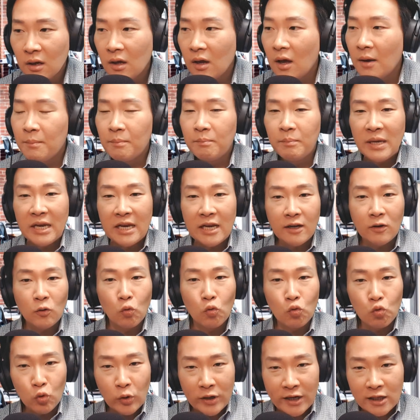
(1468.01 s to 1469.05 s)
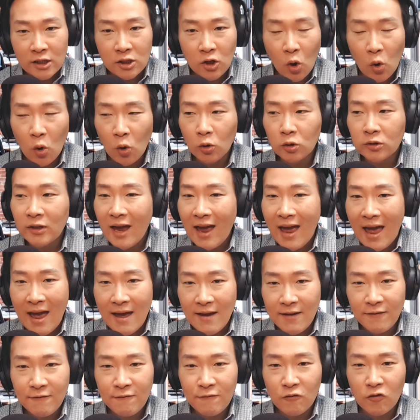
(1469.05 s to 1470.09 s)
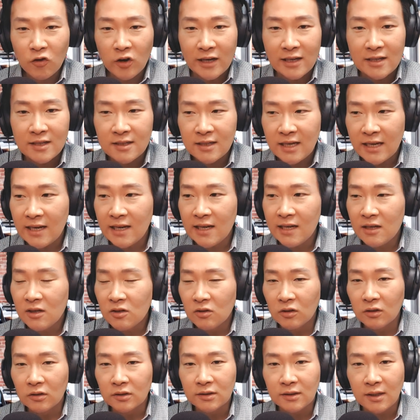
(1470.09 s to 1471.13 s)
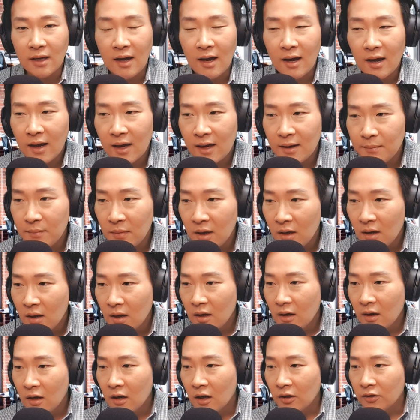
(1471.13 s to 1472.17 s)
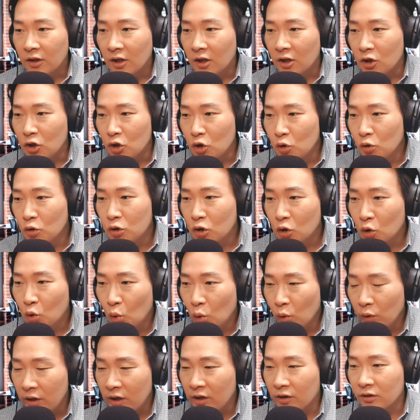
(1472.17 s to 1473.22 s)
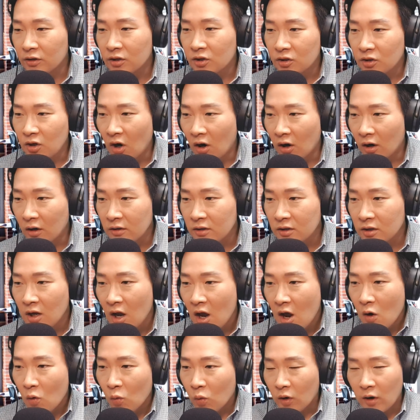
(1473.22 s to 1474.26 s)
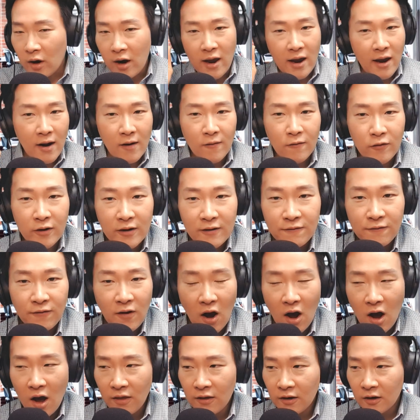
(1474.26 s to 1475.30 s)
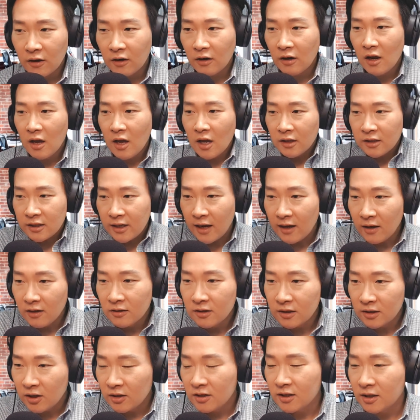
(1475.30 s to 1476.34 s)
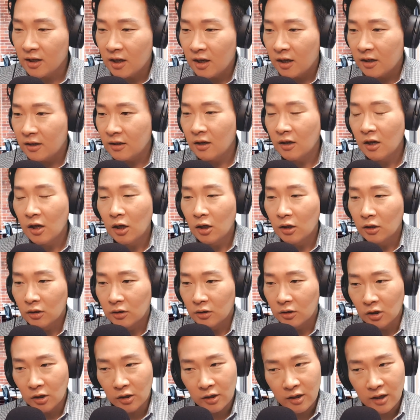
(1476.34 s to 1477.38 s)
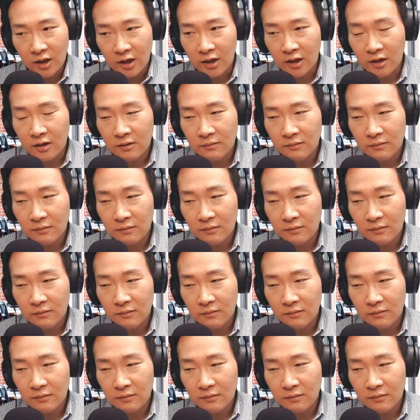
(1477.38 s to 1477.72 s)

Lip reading: being retold every single time the new school year starts, where every father tells their son, look, kid,